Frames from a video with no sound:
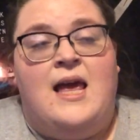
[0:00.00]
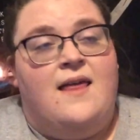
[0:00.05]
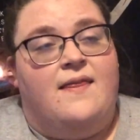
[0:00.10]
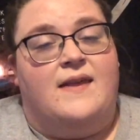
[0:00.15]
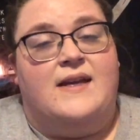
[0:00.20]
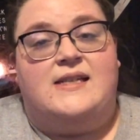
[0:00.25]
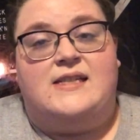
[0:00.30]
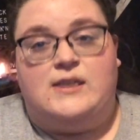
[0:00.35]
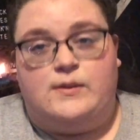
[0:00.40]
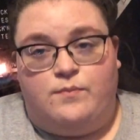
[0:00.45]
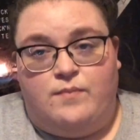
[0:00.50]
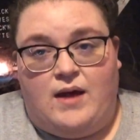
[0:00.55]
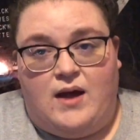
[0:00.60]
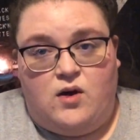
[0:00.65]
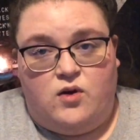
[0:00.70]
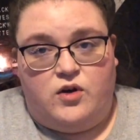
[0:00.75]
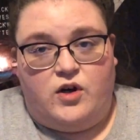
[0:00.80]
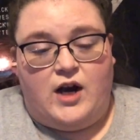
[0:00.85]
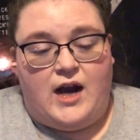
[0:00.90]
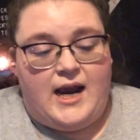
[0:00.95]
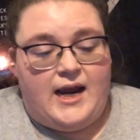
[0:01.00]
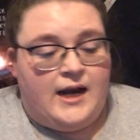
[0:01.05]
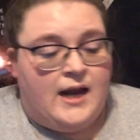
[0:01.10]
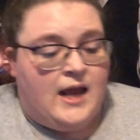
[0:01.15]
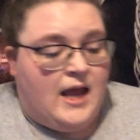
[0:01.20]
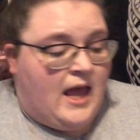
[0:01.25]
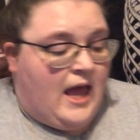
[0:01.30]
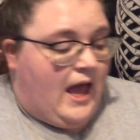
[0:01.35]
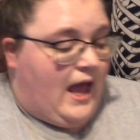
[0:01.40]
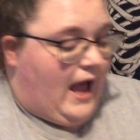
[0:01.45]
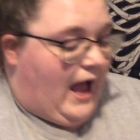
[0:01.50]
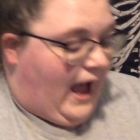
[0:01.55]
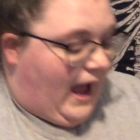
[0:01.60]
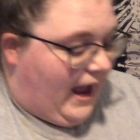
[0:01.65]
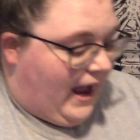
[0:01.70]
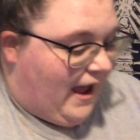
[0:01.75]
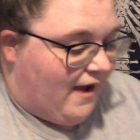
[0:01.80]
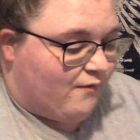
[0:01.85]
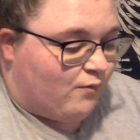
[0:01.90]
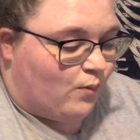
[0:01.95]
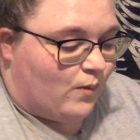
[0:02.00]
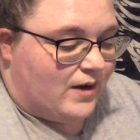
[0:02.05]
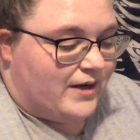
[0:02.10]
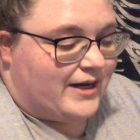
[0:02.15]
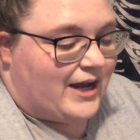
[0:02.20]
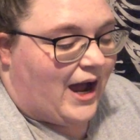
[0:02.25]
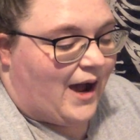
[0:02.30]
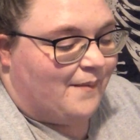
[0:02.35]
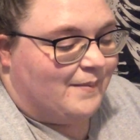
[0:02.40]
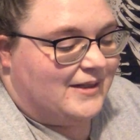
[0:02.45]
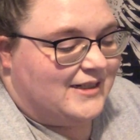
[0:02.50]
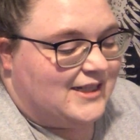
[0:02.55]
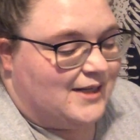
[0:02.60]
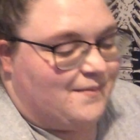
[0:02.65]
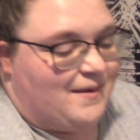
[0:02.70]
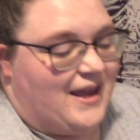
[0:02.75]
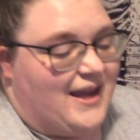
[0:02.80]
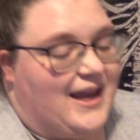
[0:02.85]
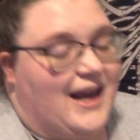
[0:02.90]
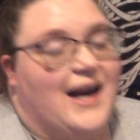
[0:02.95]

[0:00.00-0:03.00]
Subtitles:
They smell great. I have one comment to make,